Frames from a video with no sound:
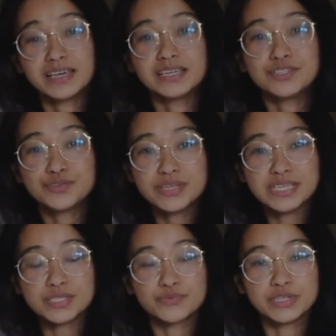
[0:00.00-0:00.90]
In
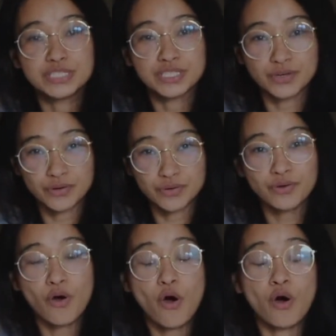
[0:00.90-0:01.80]
today's
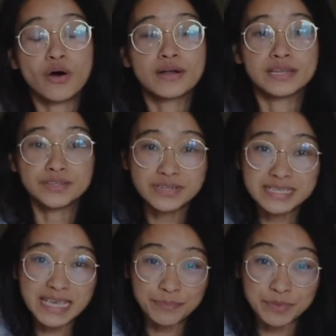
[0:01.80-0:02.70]
video or in
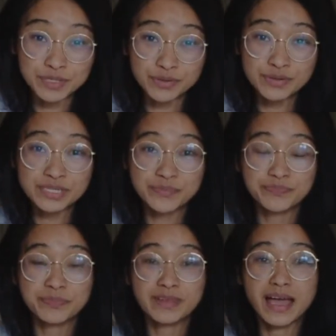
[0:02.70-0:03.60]
today's episode,
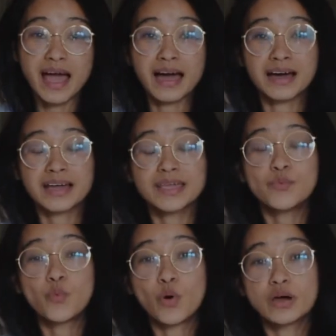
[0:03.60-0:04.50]
I
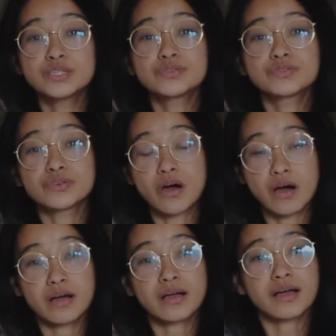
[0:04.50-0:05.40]
want to
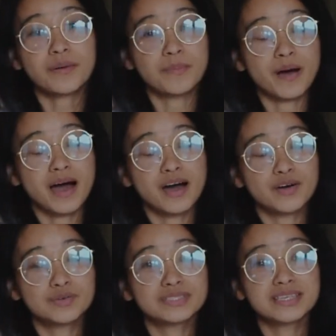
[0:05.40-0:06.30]
talk
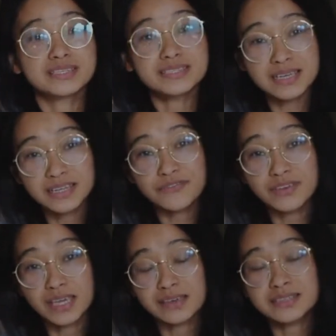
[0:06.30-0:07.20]
about the
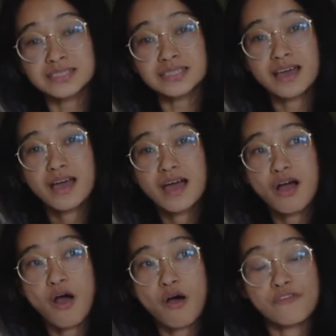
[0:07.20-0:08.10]
significance
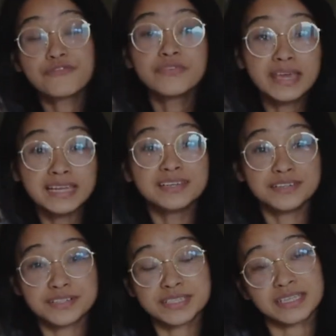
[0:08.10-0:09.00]
of
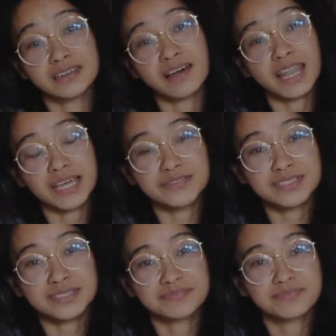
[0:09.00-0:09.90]
failures in our
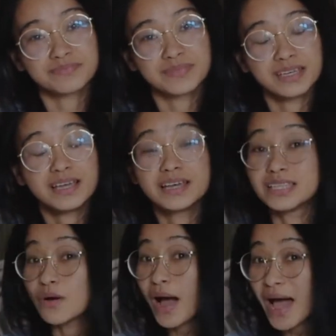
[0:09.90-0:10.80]
lives.
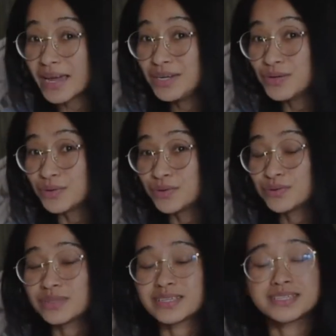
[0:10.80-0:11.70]
Now, I
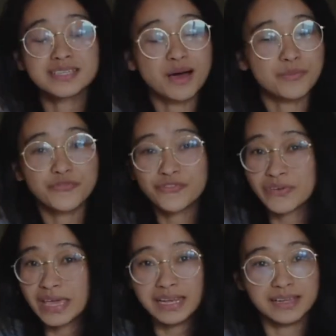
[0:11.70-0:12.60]
know the term
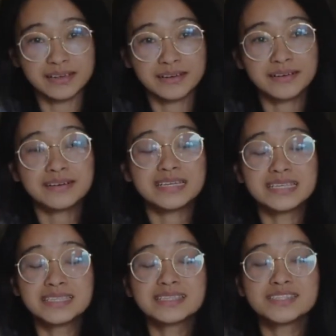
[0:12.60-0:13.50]
failure
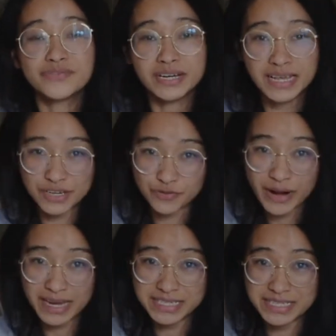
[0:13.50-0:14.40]
isn't very
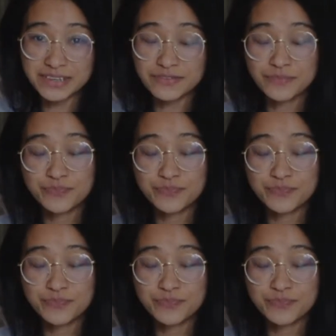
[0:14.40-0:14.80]
attractive,